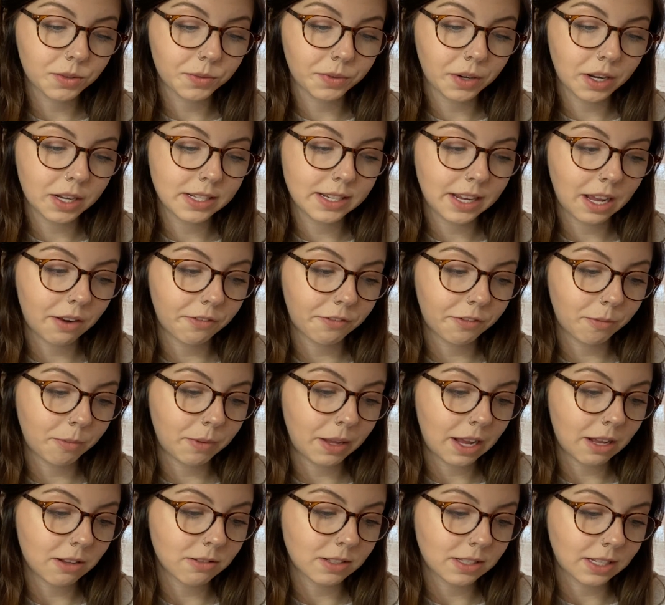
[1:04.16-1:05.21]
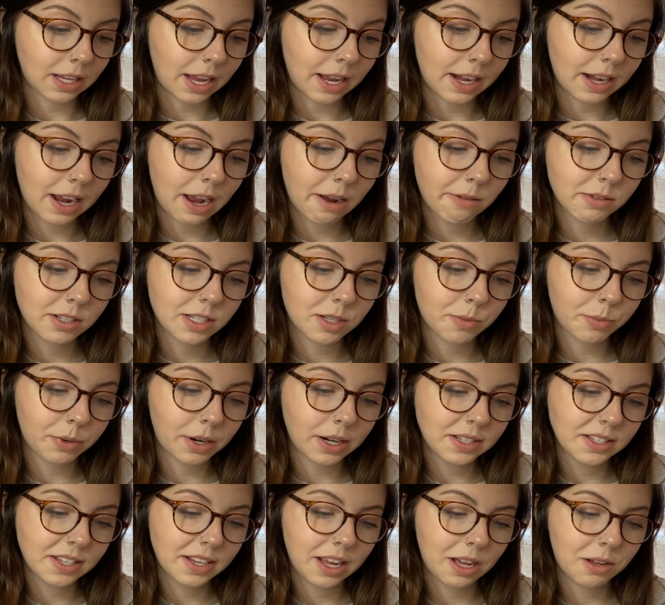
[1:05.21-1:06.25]
run down from the outside, I was
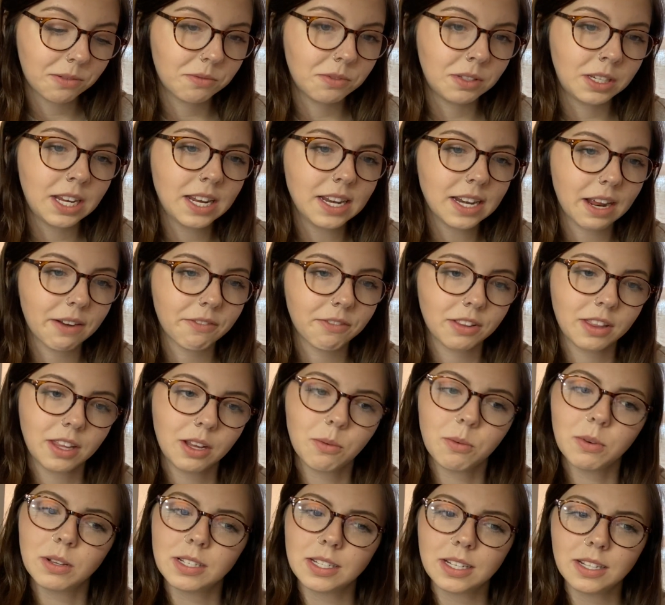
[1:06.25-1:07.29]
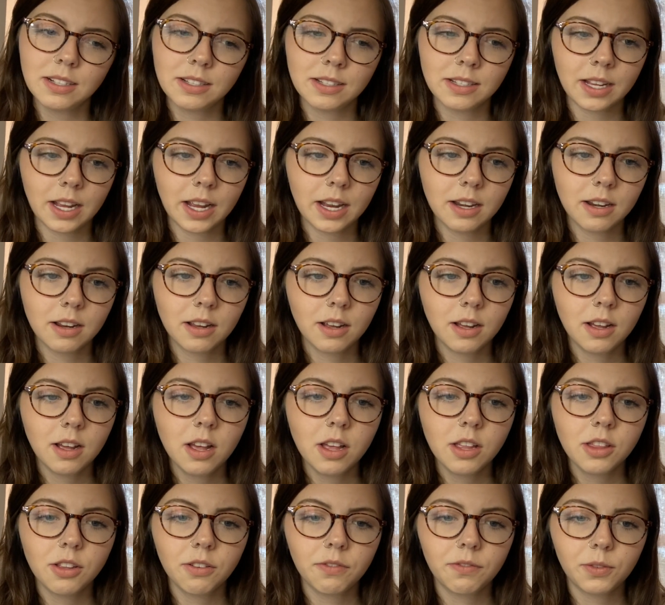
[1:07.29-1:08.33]
surprised at how neat everything was inside.
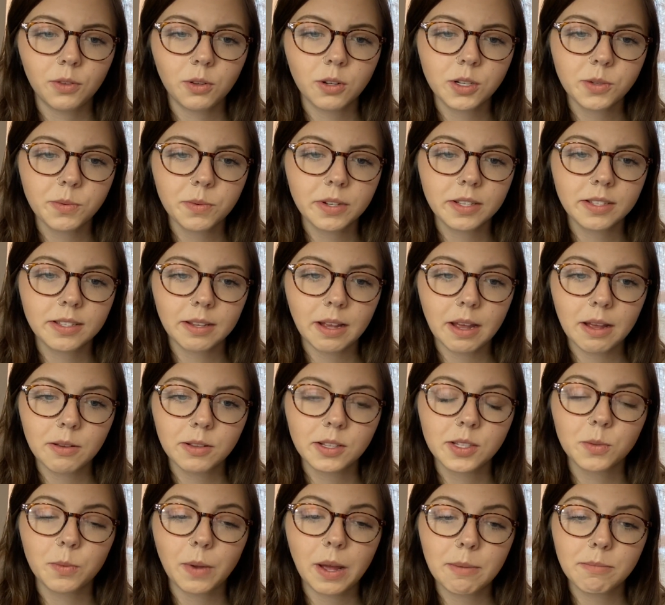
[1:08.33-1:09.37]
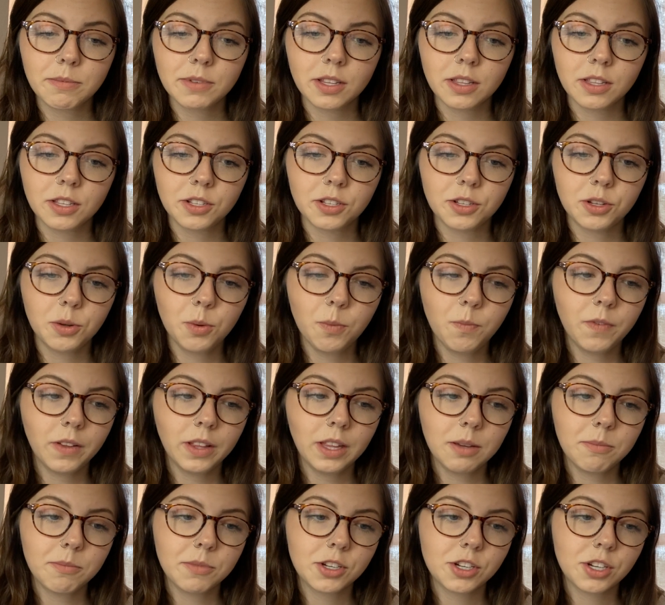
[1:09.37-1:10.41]
The floors were swept, the tube
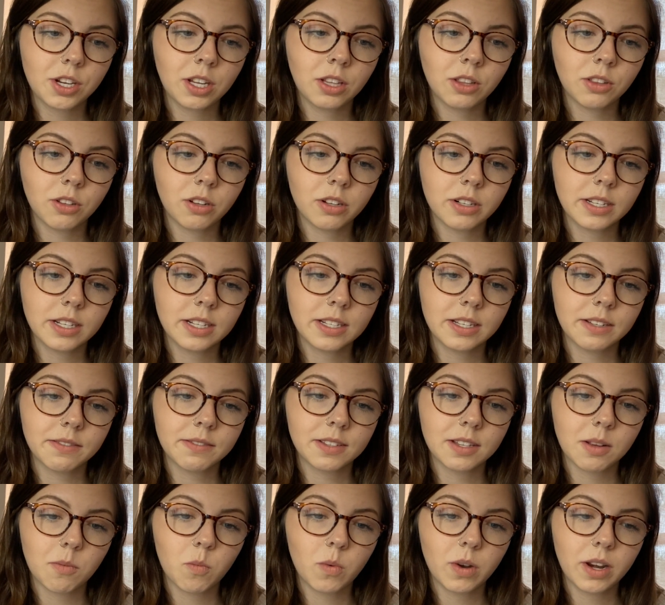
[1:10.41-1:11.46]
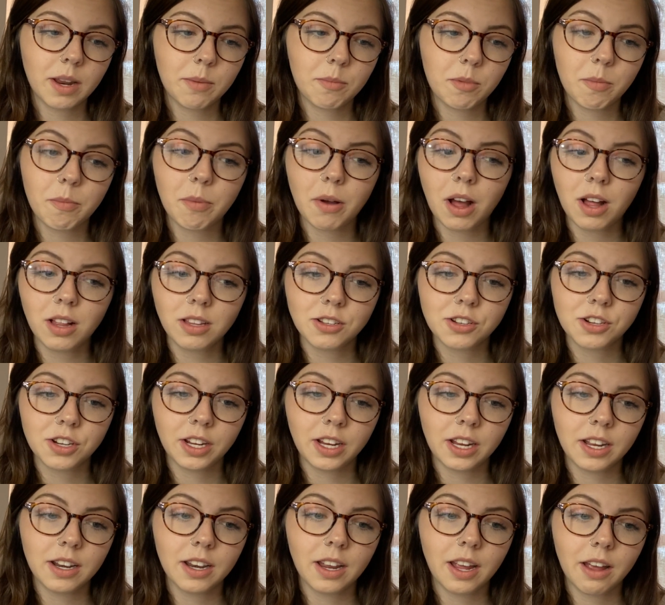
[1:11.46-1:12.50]
filling machine looked as if someone had been polishing
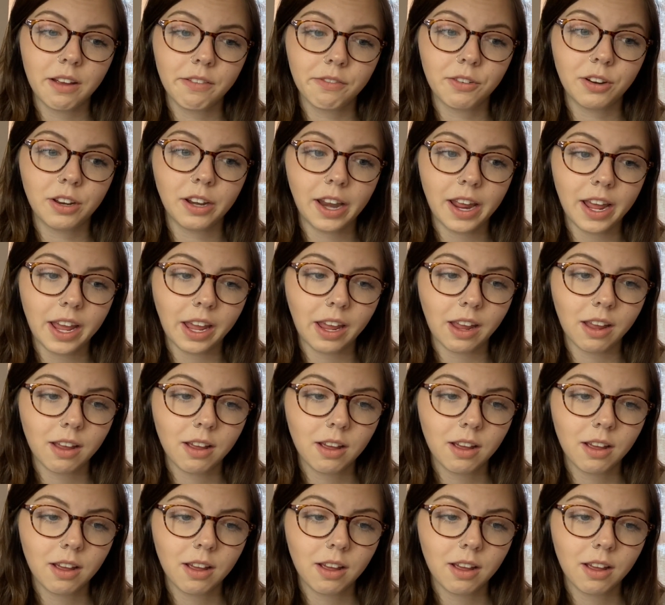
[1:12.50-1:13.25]
it every day.